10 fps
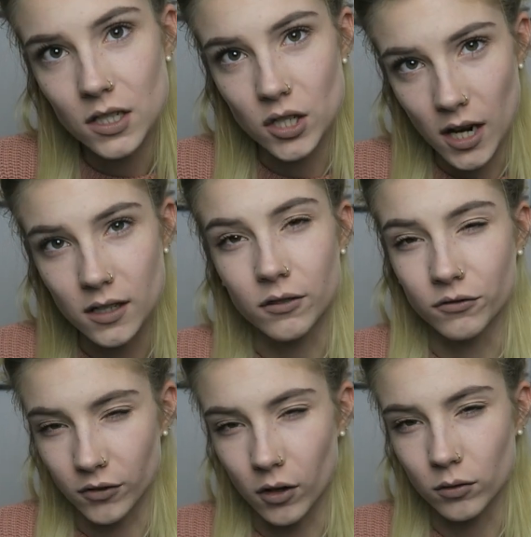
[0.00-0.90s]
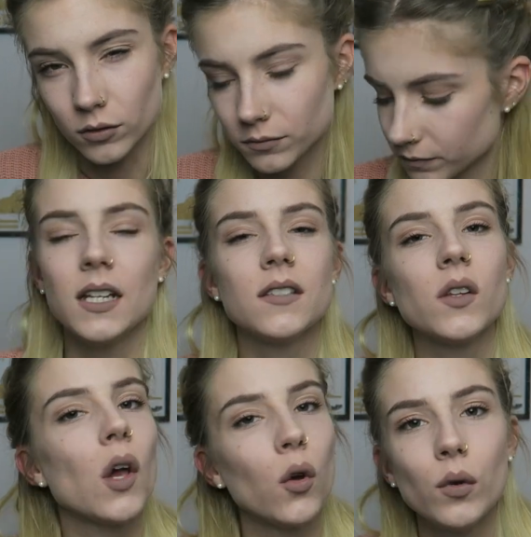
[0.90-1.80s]
Schadenfreude is
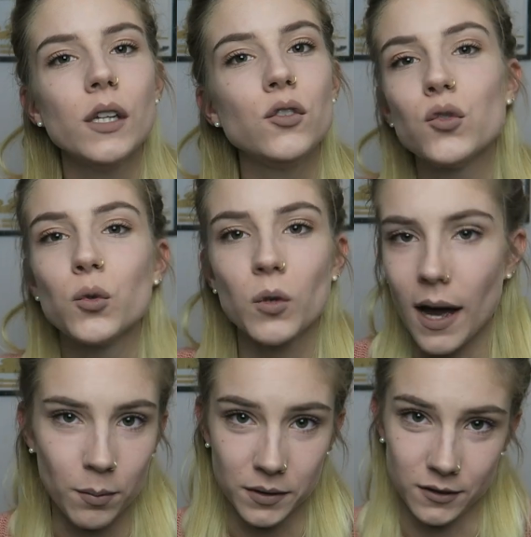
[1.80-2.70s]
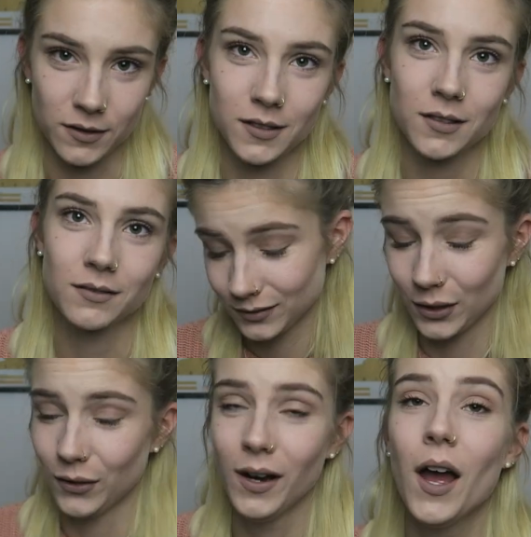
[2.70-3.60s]
the only true happiness.
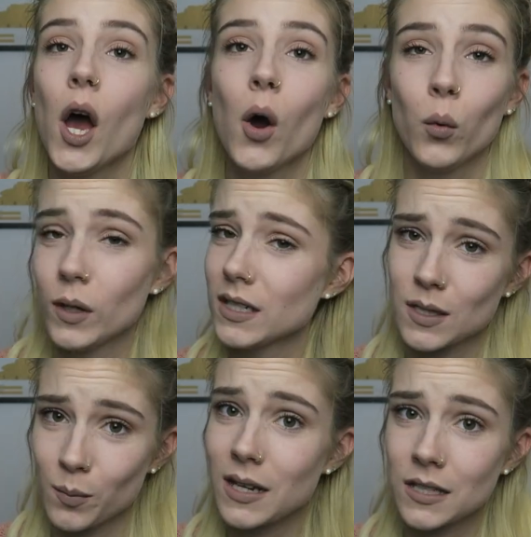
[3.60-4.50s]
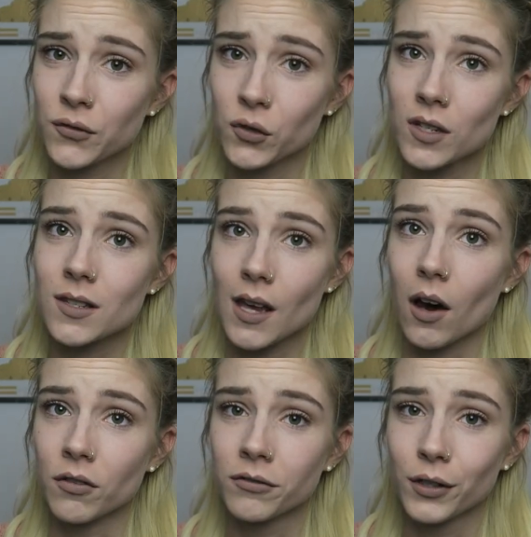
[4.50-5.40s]
Which speaks for
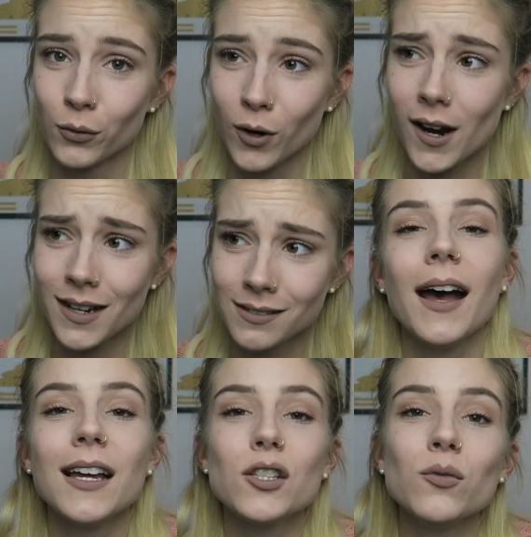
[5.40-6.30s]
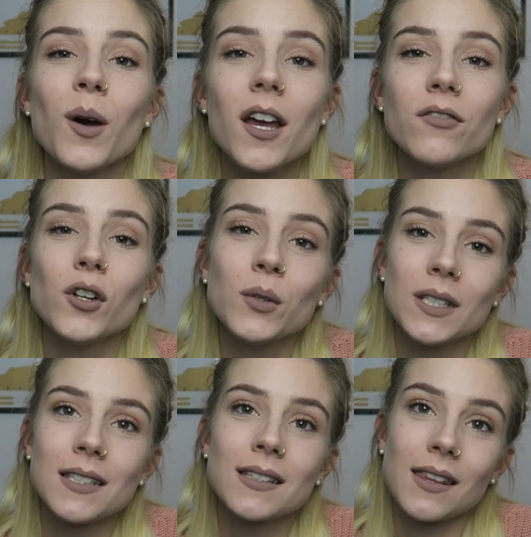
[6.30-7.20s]
itself, right? And you might have
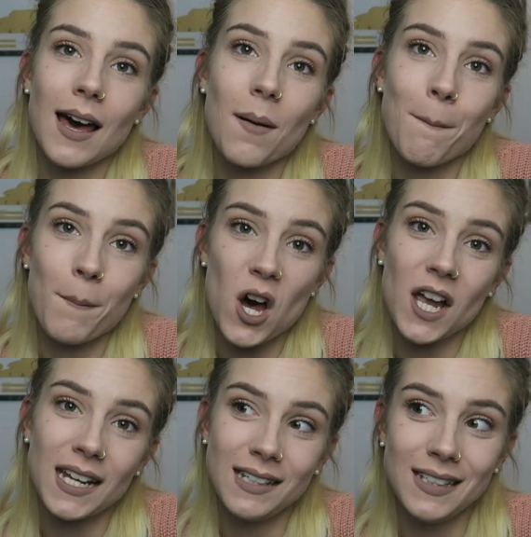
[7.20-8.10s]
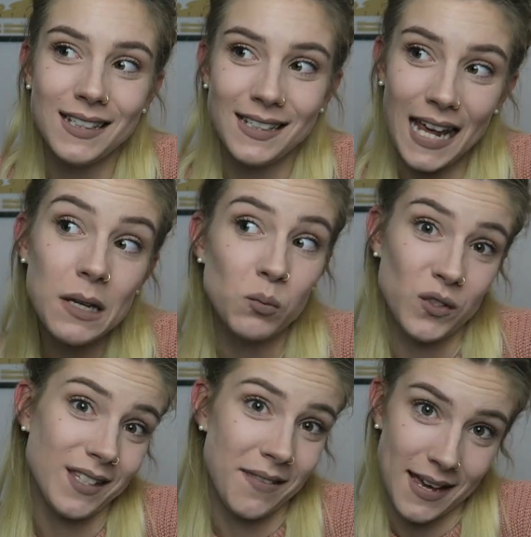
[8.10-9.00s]
noticed that my name
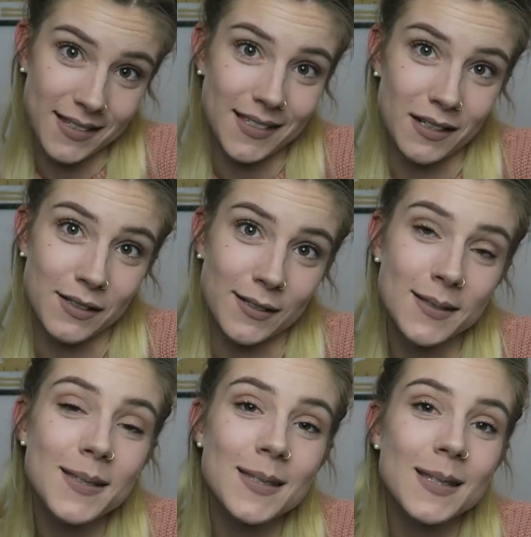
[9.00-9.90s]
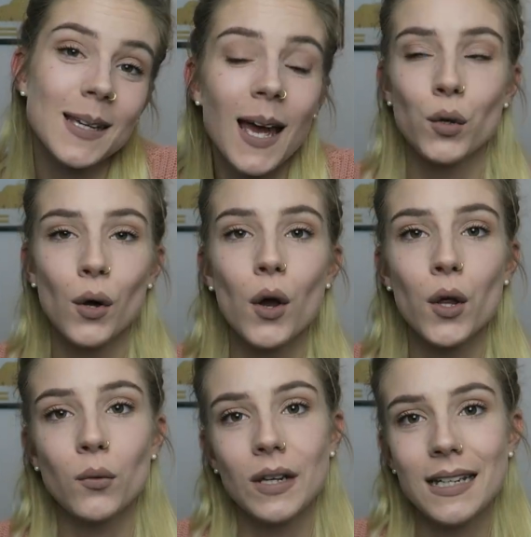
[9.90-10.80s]
was in that sentence. Not
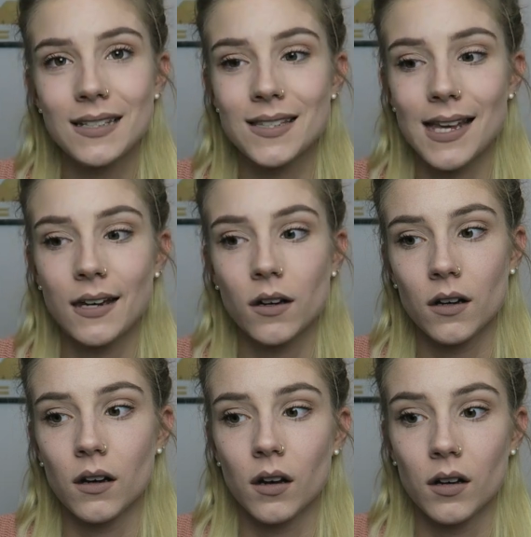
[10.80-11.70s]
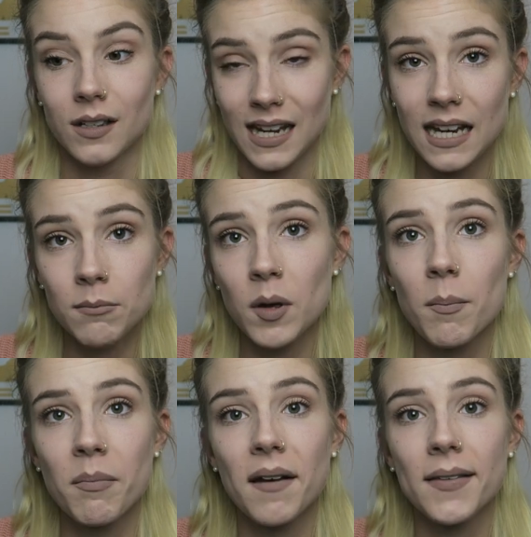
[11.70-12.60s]
only is Sanna a name,
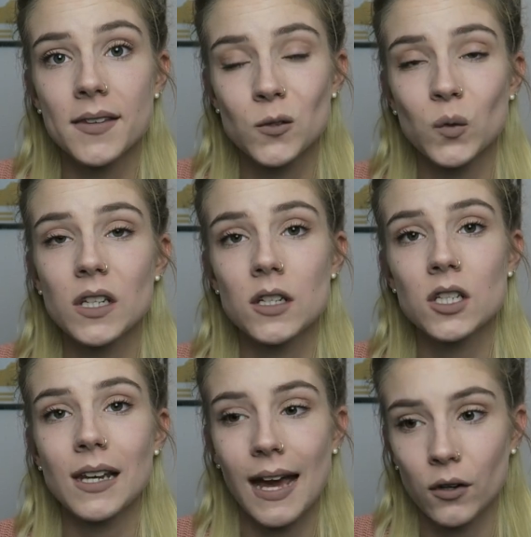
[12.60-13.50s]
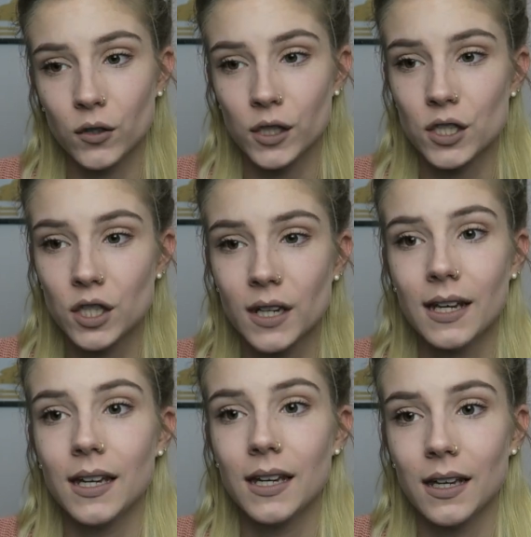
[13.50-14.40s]
but in the Swedish language,
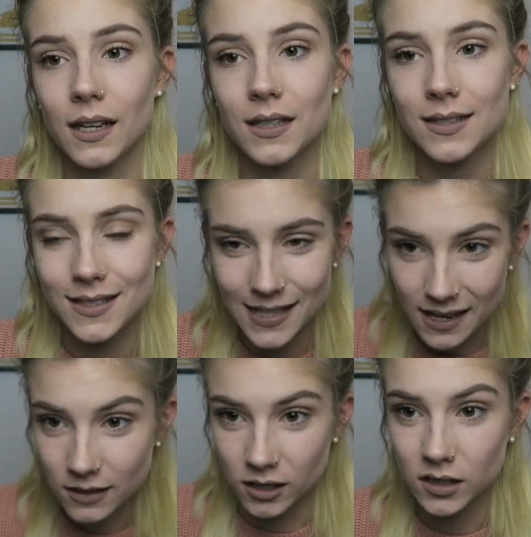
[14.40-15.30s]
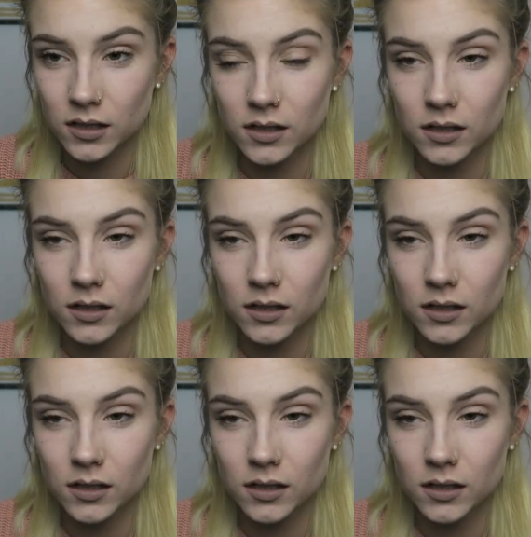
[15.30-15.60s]
Sanna,